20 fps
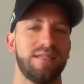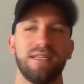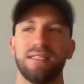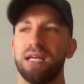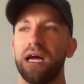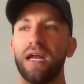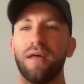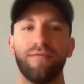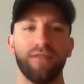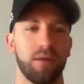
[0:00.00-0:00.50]
He's
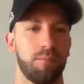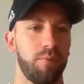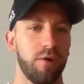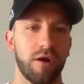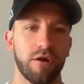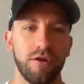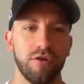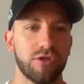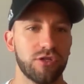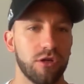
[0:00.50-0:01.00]
not even the
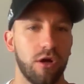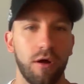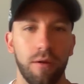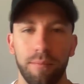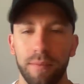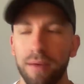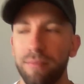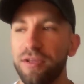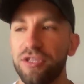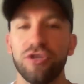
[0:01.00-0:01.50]
player you saw
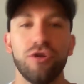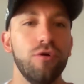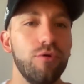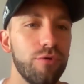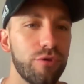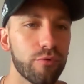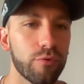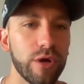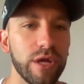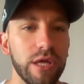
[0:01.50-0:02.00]
maybe two,
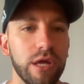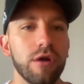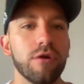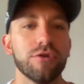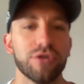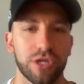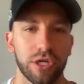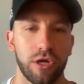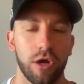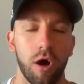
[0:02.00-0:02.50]
three
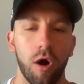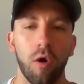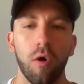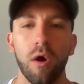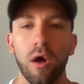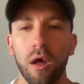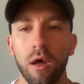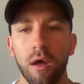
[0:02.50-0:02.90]
years ago.